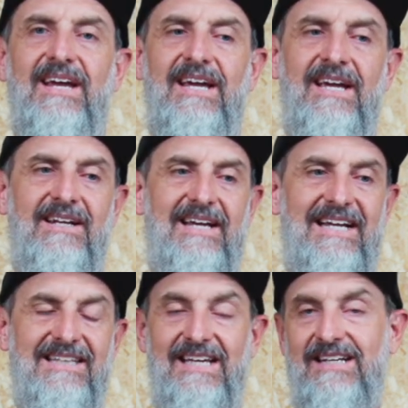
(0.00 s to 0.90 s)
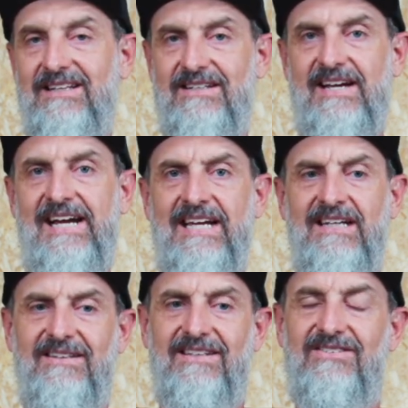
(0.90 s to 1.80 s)
And at the end of the
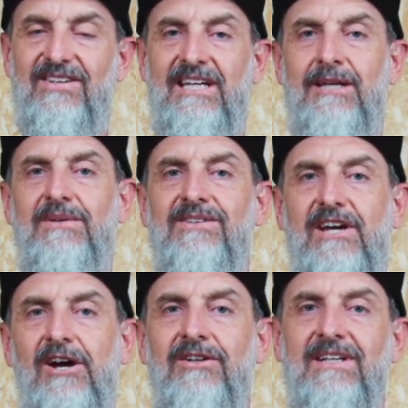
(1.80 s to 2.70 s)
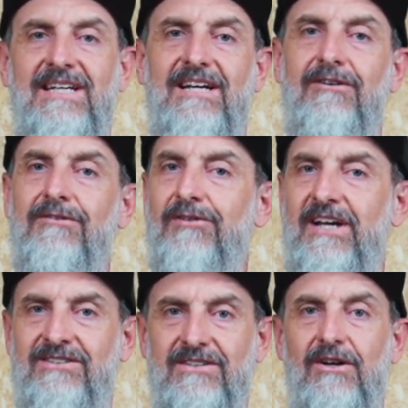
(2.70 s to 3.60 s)
day, the team is only a
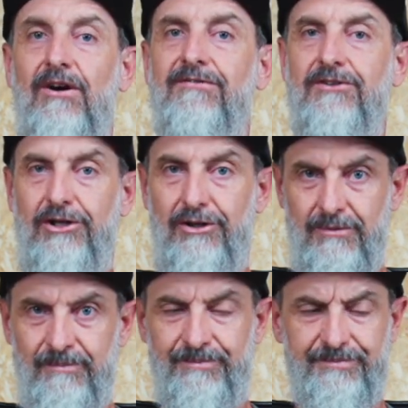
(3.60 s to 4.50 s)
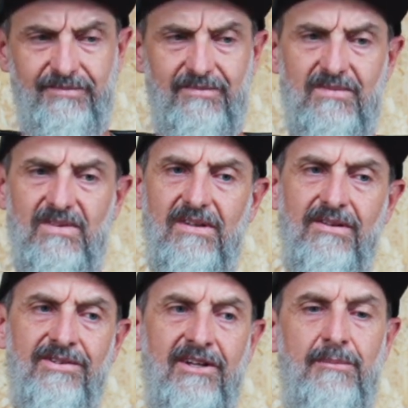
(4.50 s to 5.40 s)
reflection of you.
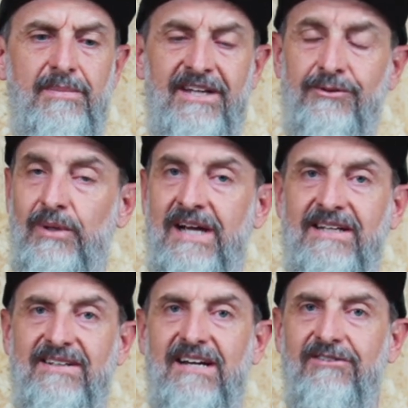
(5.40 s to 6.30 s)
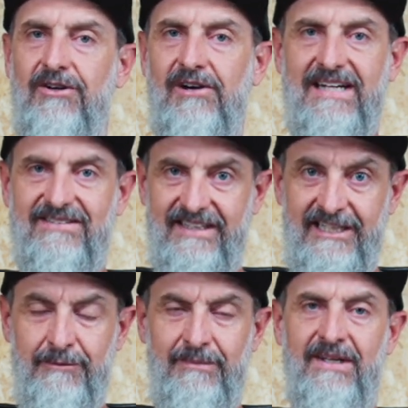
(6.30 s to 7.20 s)
So the best way to have a great
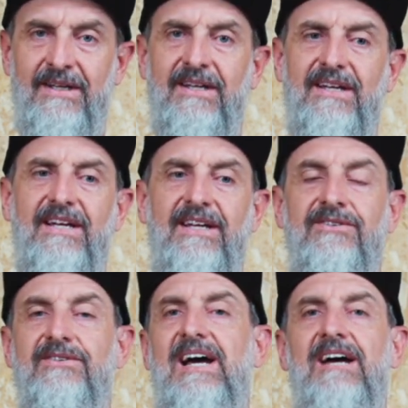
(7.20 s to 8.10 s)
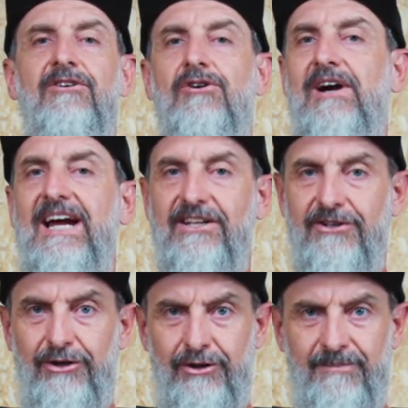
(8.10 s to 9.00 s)
team is to have a great
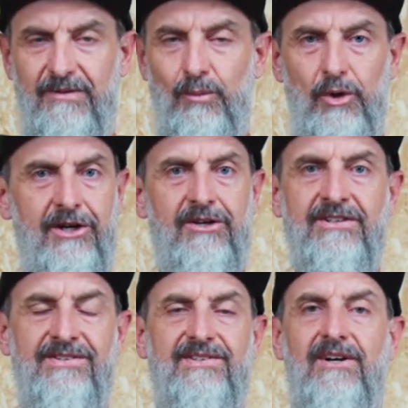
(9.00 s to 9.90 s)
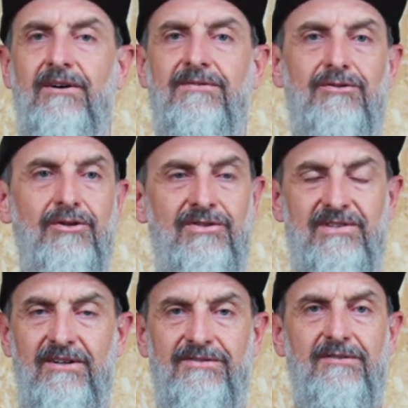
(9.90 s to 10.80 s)
you. Work on yourself, do
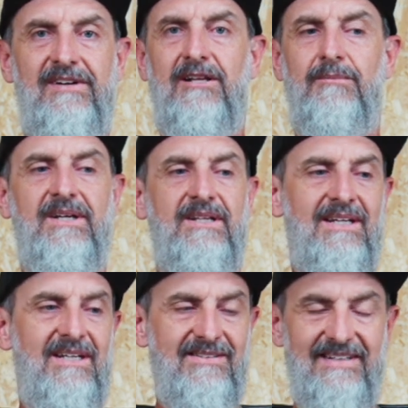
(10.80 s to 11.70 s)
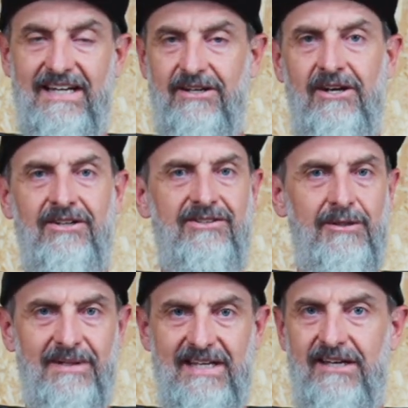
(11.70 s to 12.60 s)
self-development, take
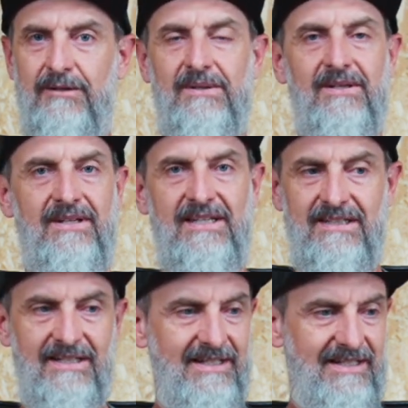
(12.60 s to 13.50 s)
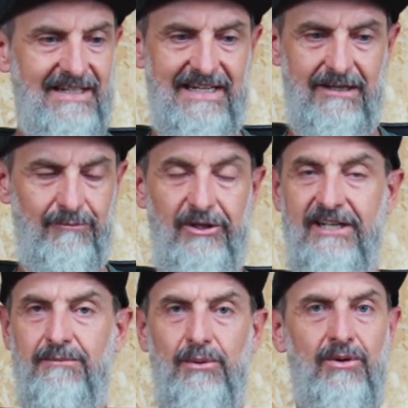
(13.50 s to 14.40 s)
ownership, accountability,
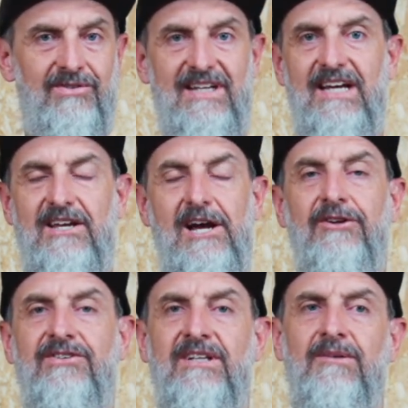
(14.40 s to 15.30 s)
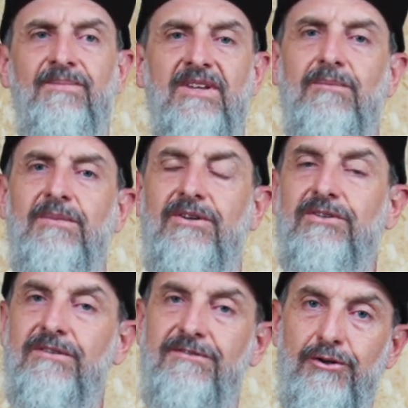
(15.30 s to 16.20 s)
read books, get coaching,
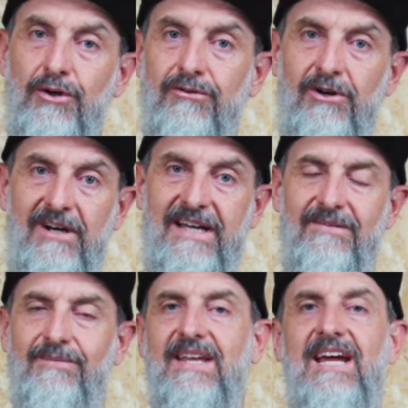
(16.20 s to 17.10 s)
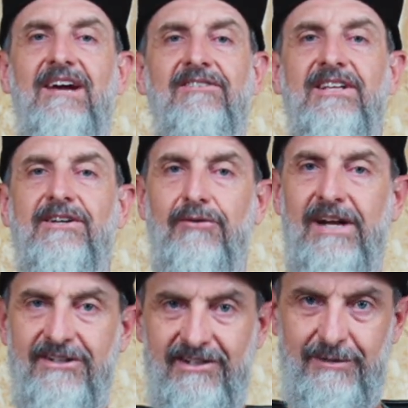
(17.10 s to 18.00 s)
because if you're right, everything
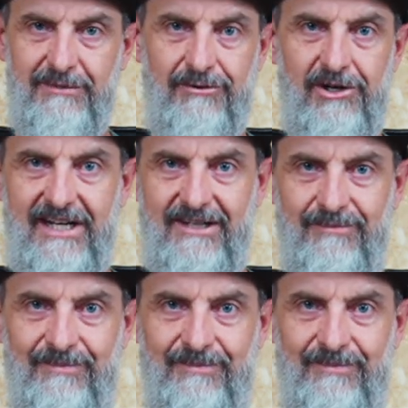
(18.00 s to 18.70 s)
around you can be right.